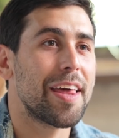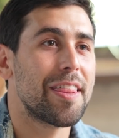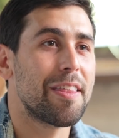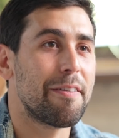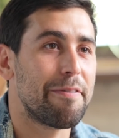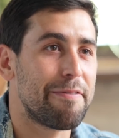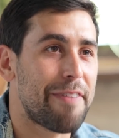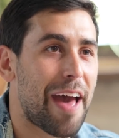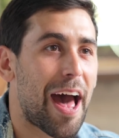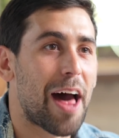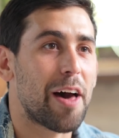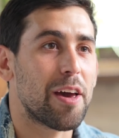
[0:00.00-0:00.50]
the
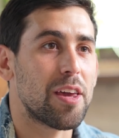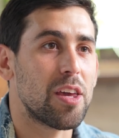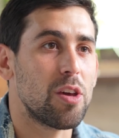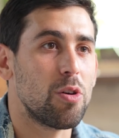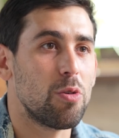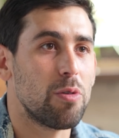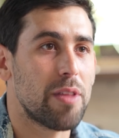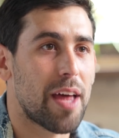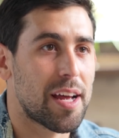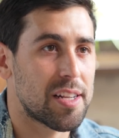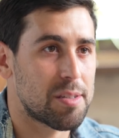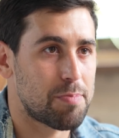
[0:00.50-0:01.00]

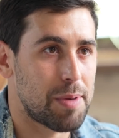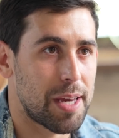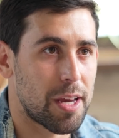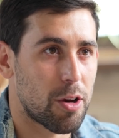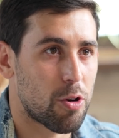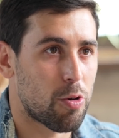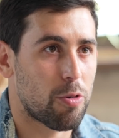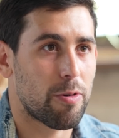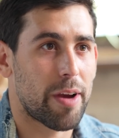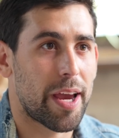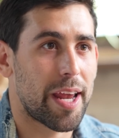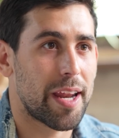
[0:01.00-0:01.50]
value that's being
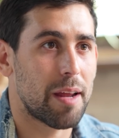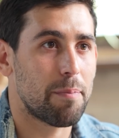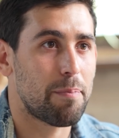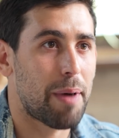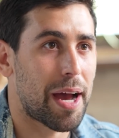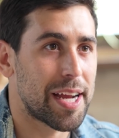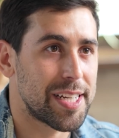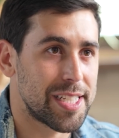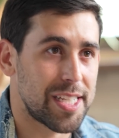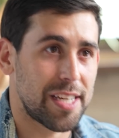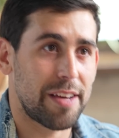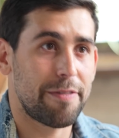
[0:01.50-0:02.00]
created
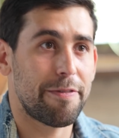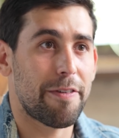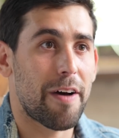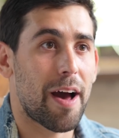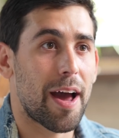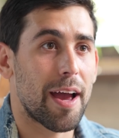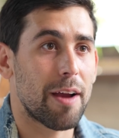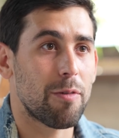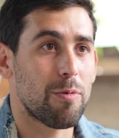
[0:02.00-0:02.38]
by DeFi